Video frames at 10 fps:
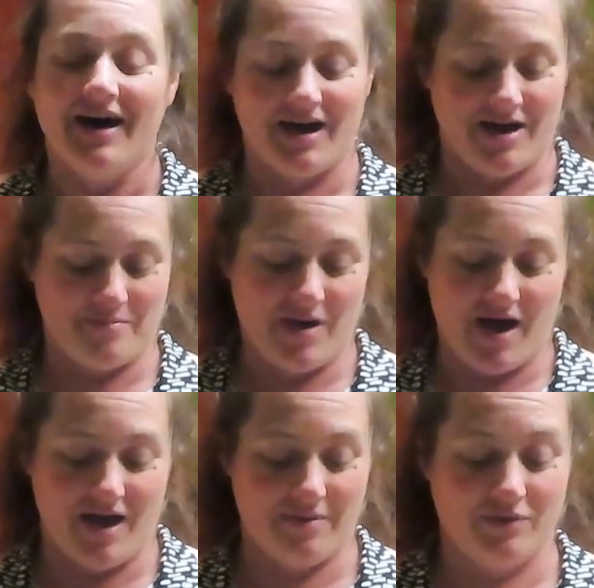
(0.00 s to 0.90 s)
I
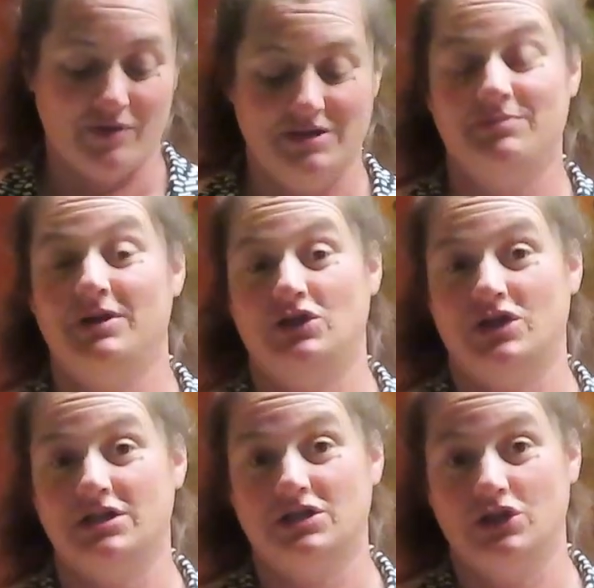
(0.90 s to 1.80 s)
am going to be
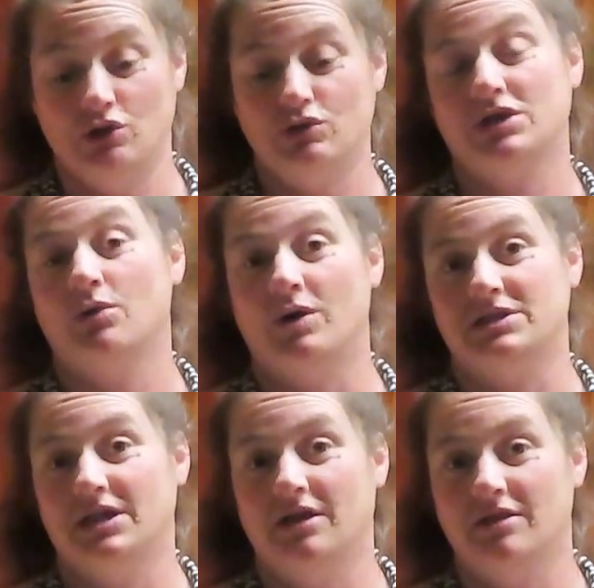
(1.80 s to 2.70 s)
just using
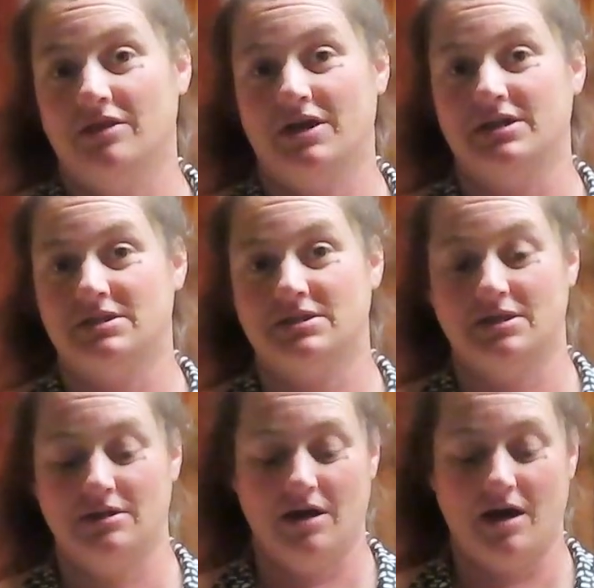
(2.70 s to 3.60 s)
what's in
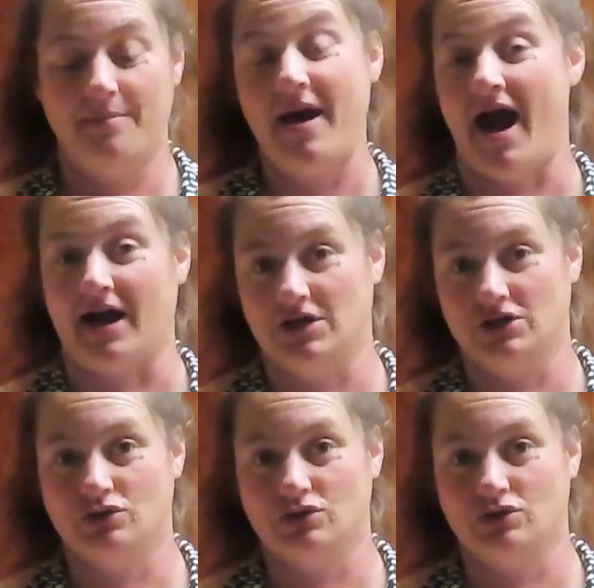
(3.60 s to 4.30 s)
this package.